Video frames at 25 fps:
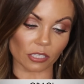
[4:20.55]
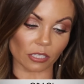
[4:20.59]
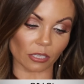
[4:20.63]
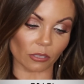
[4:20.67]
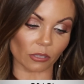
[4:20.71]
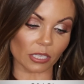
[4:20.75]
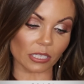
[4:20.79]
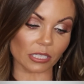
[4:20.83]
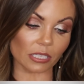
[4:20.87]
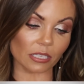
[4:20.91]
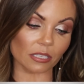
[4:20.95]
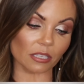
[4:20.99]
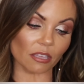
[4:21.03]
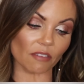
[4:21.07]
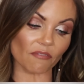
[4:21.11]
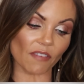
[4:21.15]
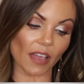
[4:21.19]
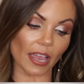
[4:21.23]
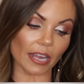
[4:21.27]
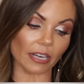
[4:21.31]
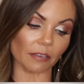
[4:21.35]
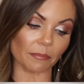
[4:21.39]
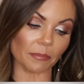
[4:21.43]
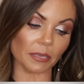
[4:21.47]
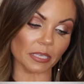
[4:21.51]
So this is the
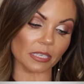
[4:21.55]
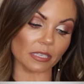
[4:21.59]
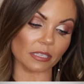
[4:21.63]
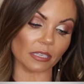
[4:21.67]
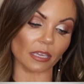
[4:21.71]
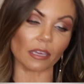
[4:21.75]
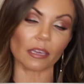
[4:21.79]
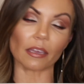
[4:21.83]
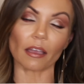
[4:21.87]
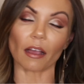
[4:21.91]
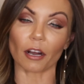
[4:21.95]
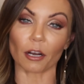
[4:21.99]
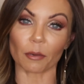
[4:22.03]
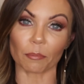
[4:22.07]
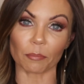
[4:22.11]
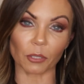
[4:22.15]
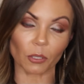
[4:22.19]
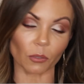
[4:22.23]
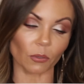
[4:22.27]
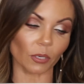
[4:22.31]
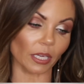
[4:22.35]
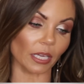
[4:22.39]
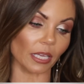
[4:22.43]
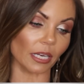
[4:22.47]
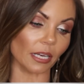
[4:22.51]
vitamin C
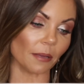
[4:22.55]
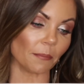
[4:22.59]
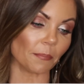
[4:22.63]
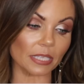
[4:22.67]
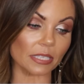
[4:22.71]
Arbutin.